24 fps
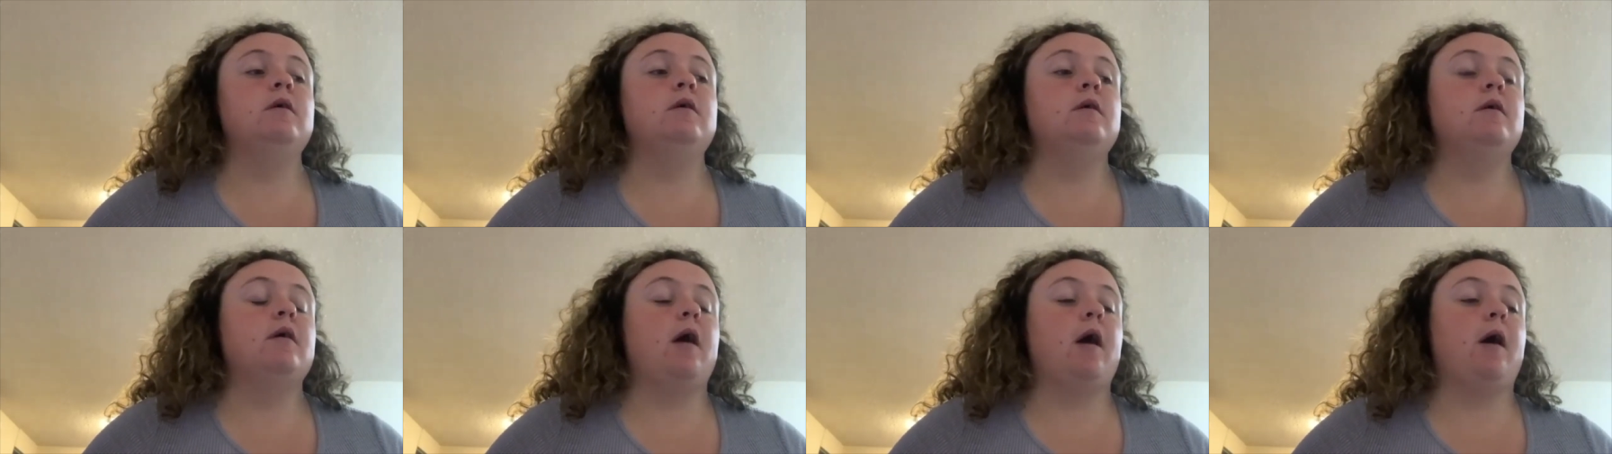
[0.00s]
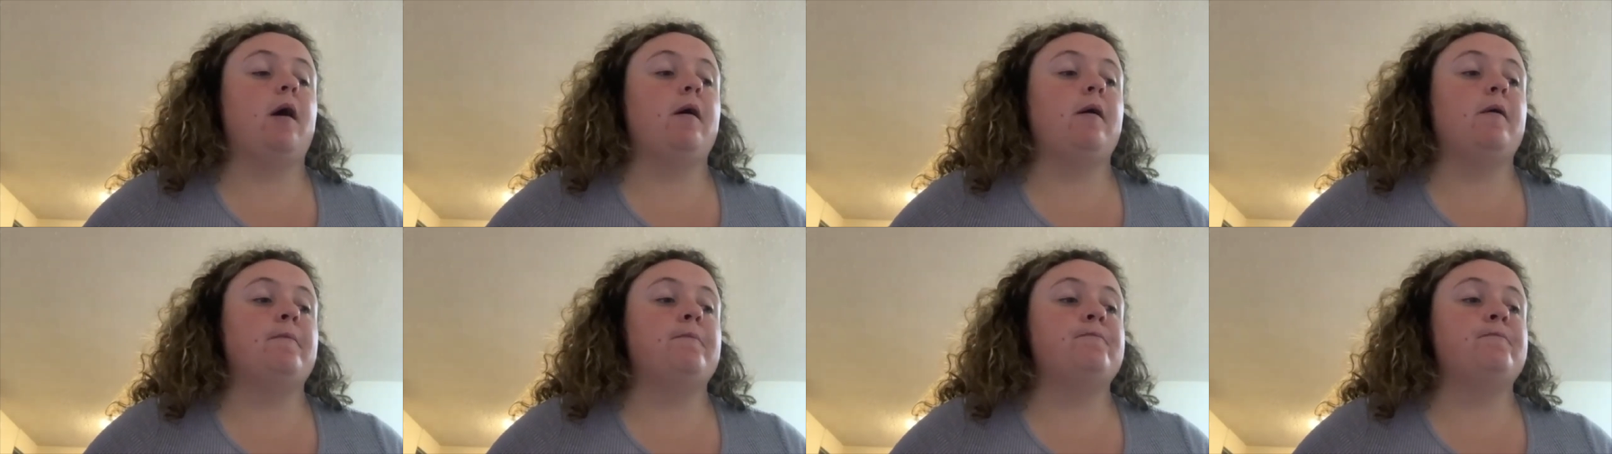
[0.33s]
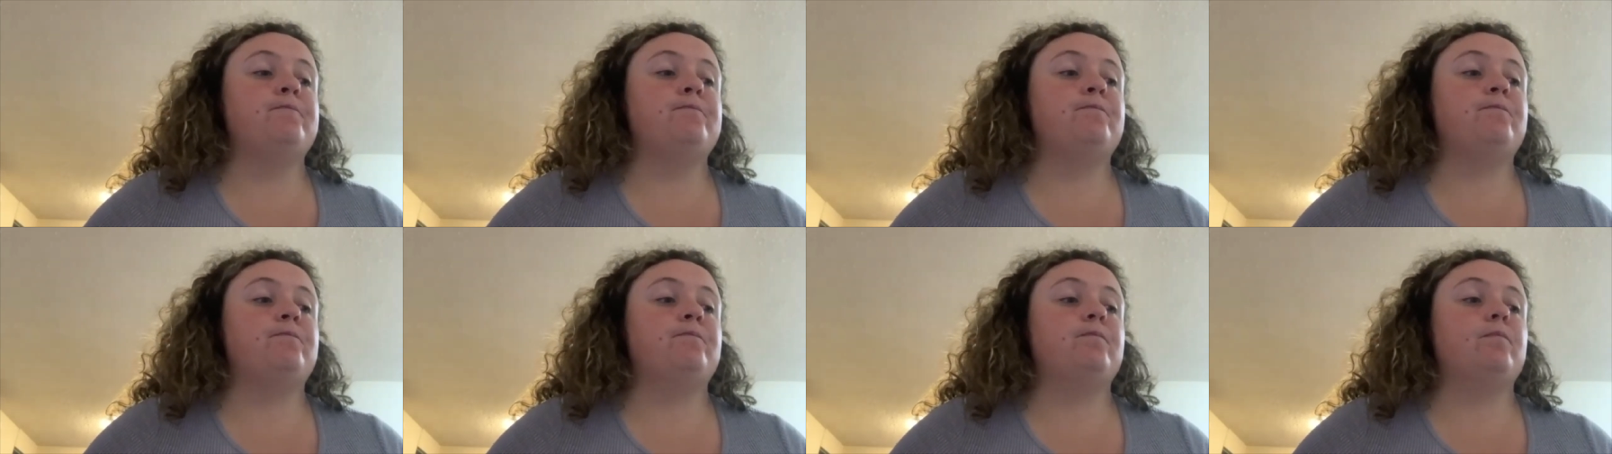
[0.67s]

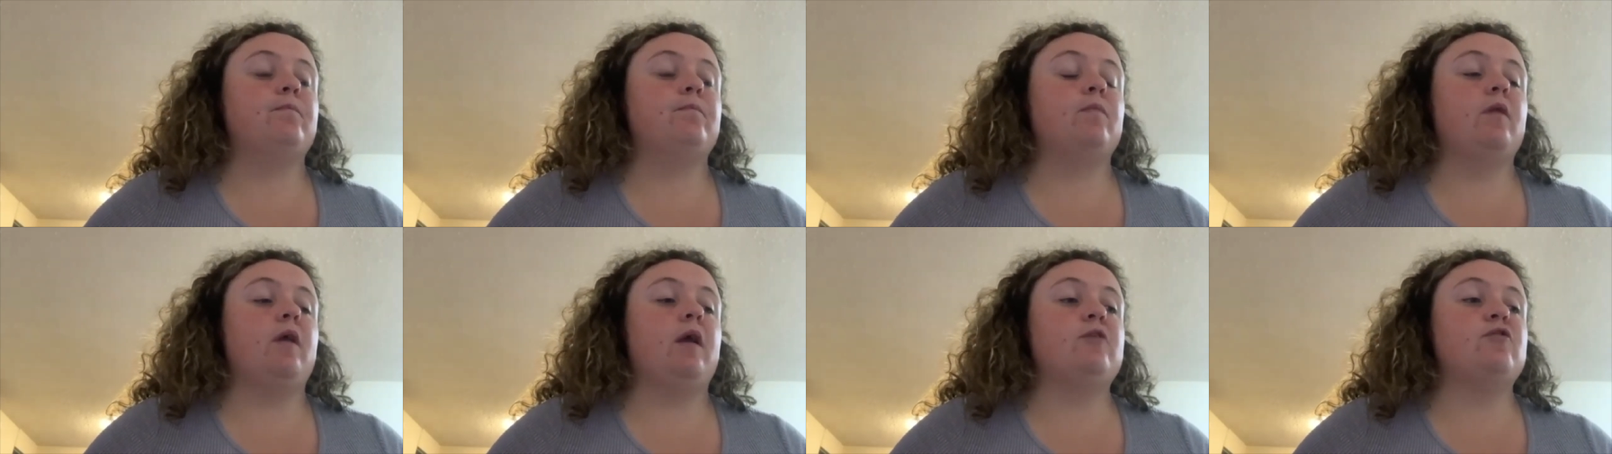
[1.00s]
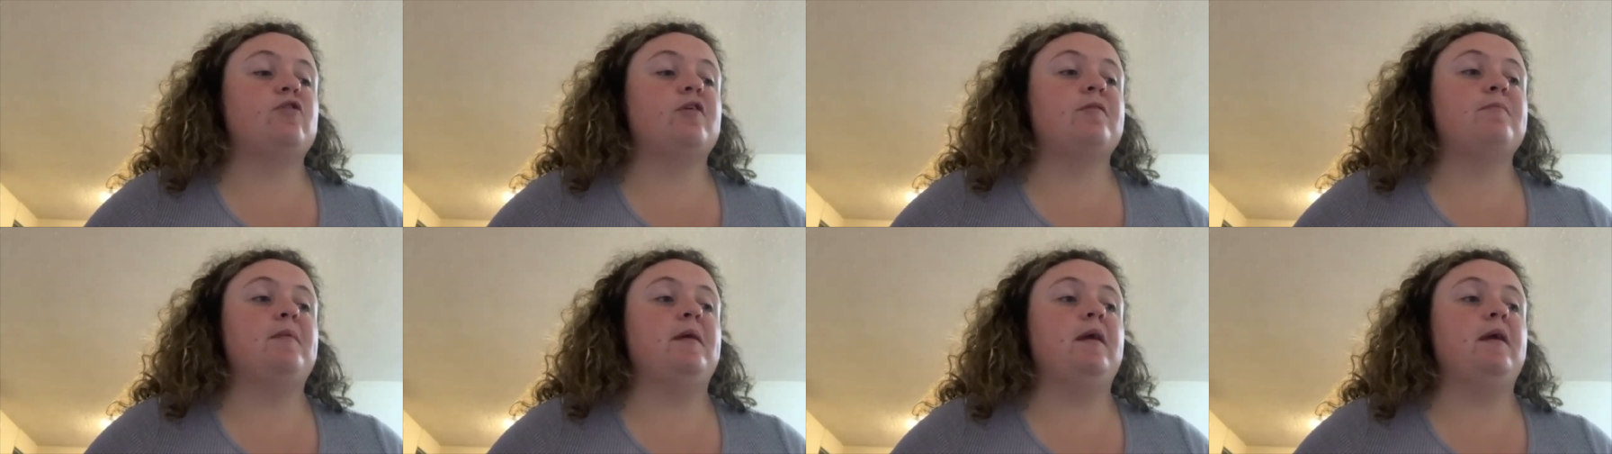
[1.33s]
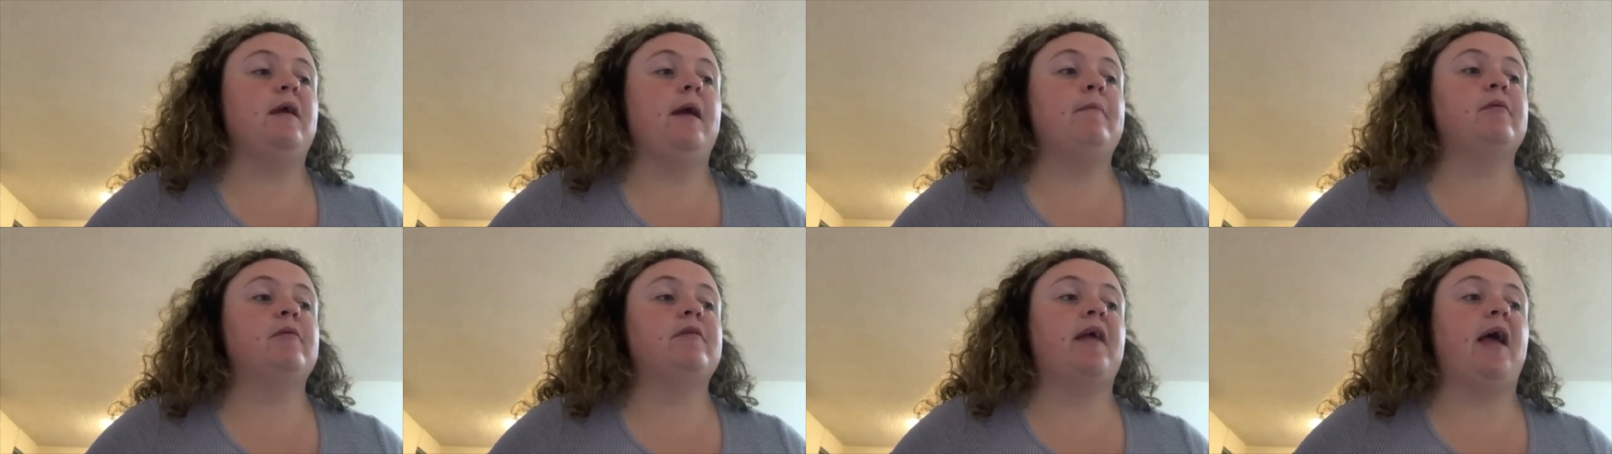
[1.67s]
And just being
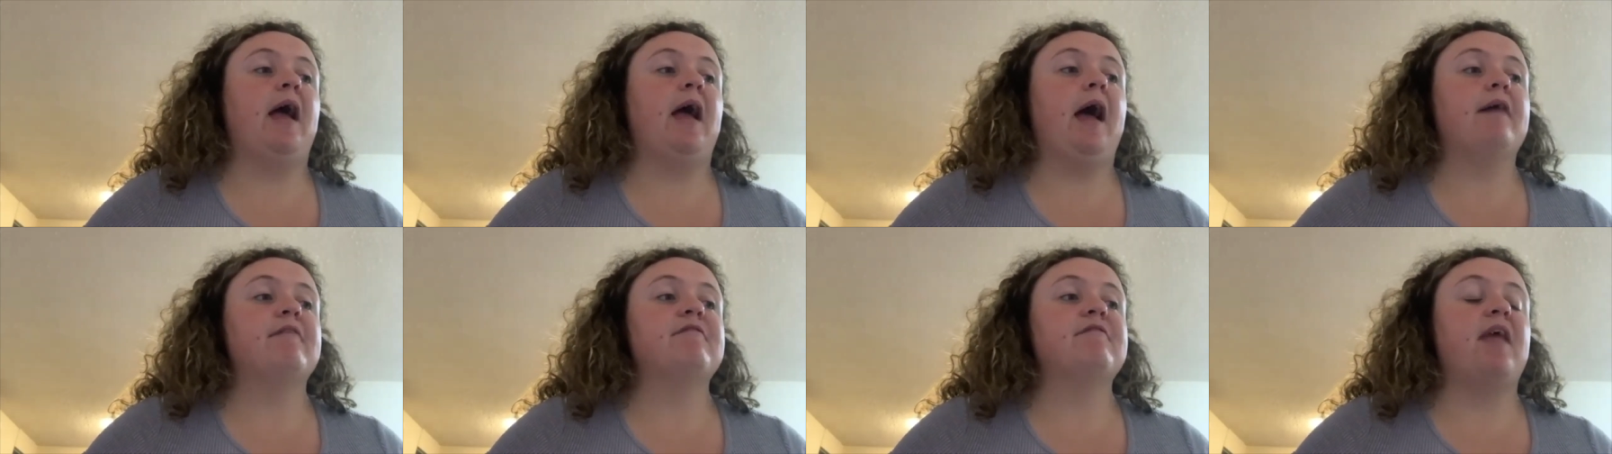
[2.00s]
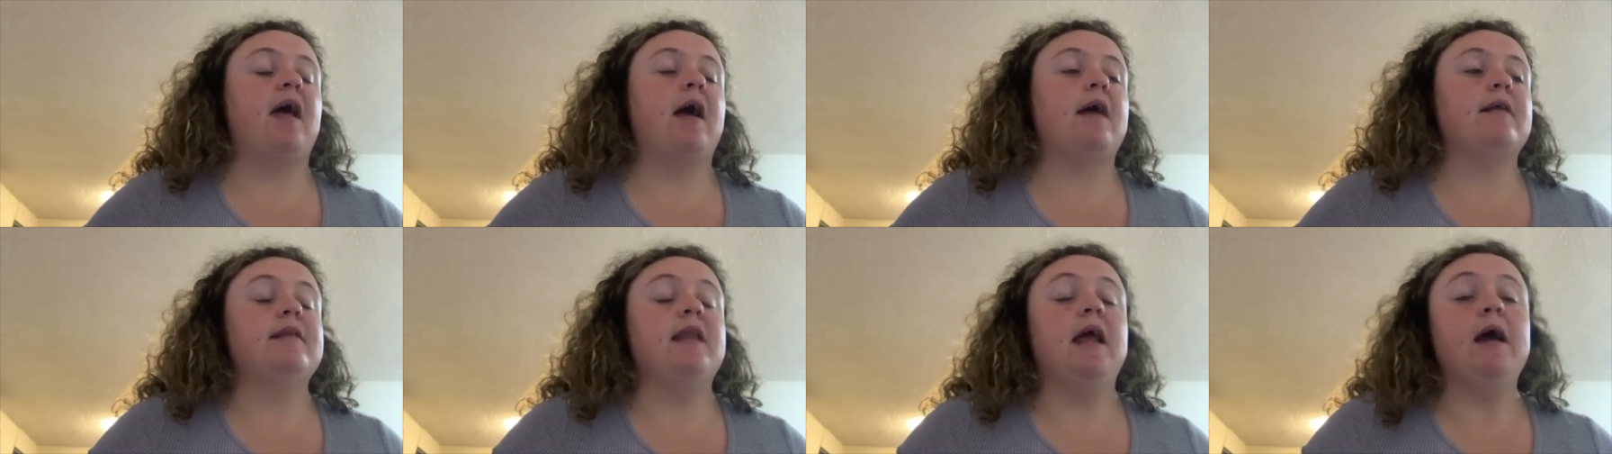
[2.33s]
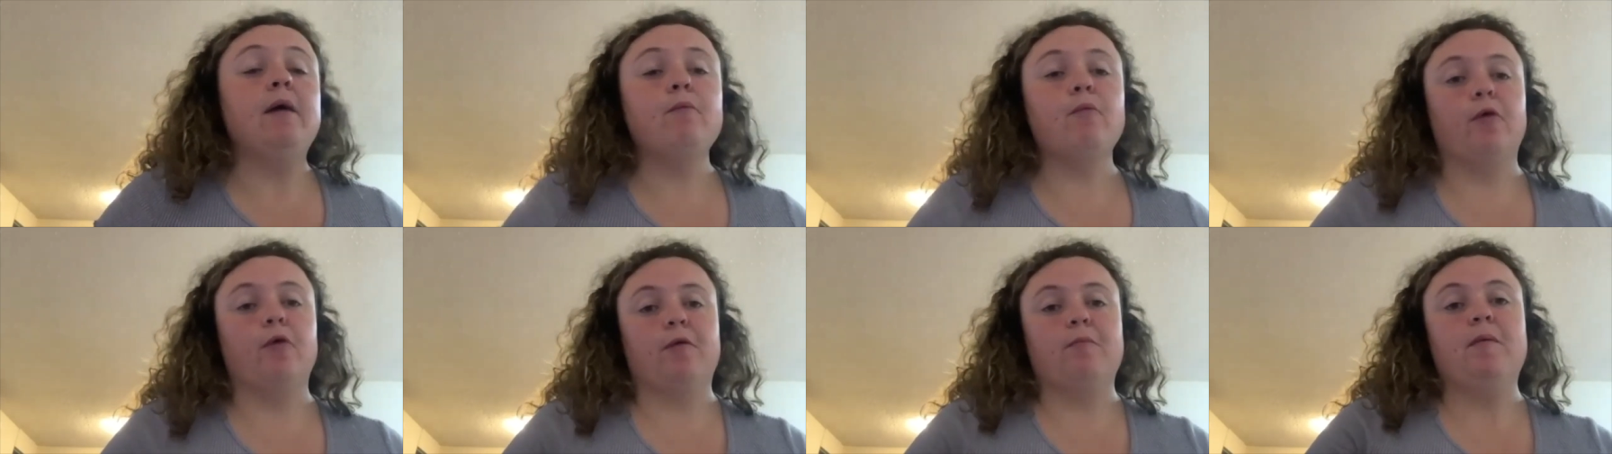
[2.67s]
able to have that
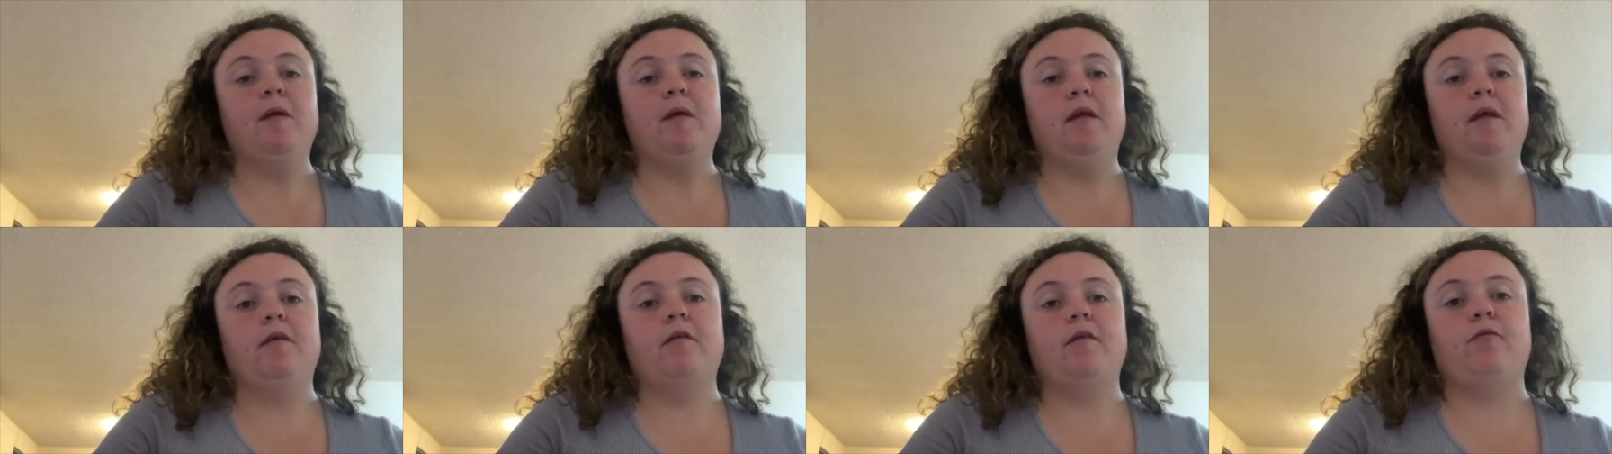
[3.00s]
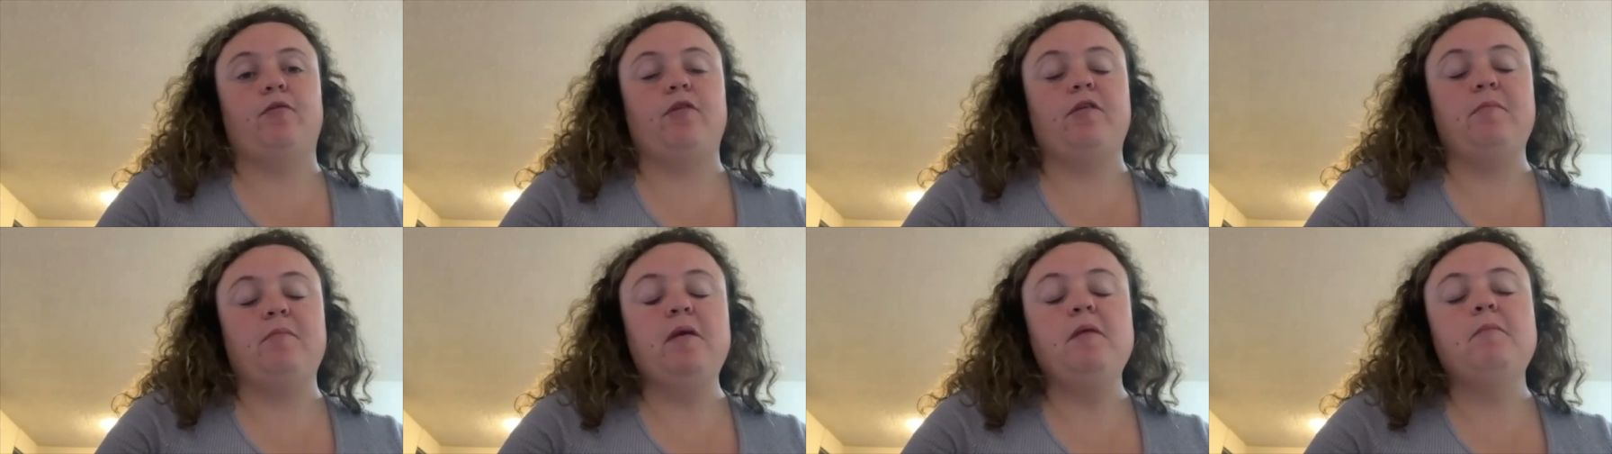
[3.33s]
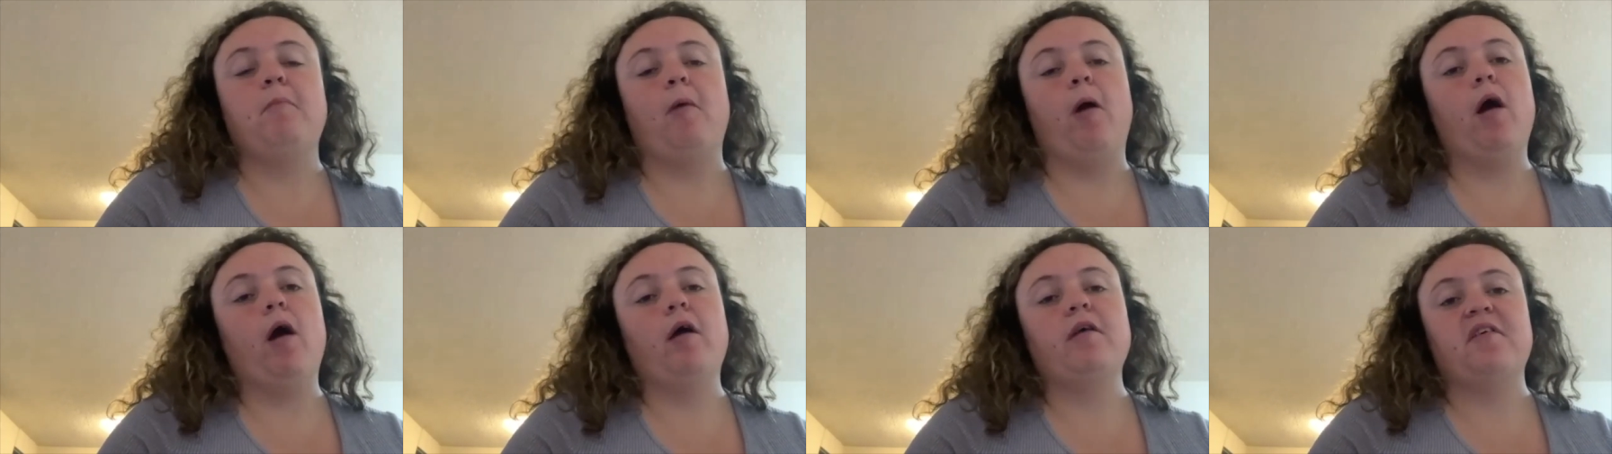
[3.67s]
network piece with
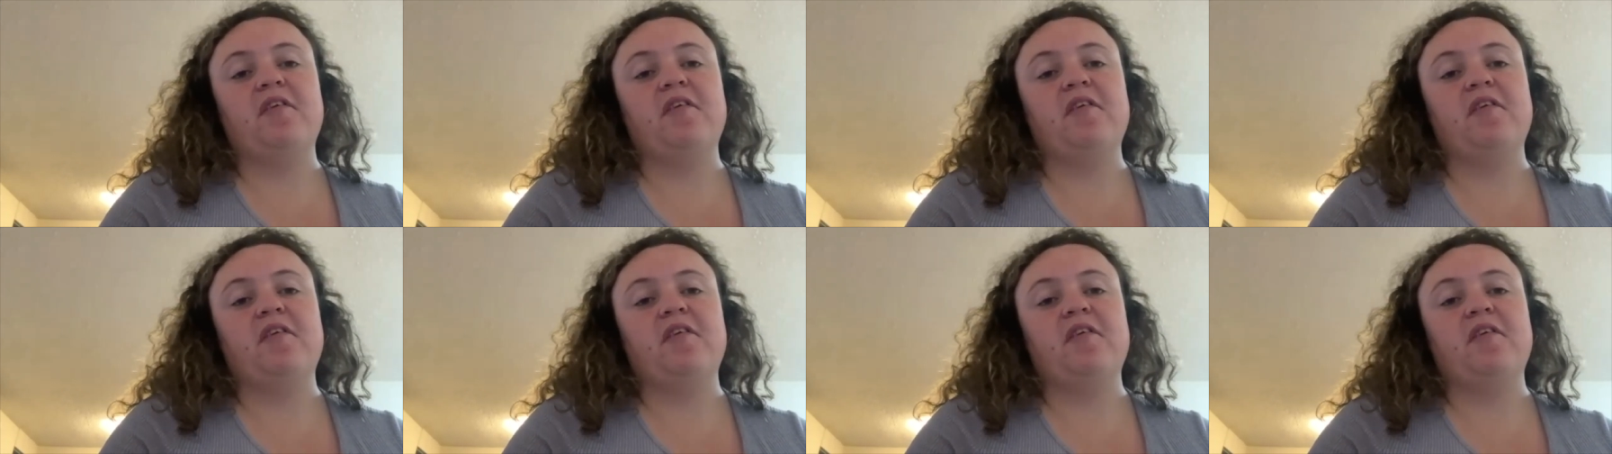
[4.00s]
Speakbox.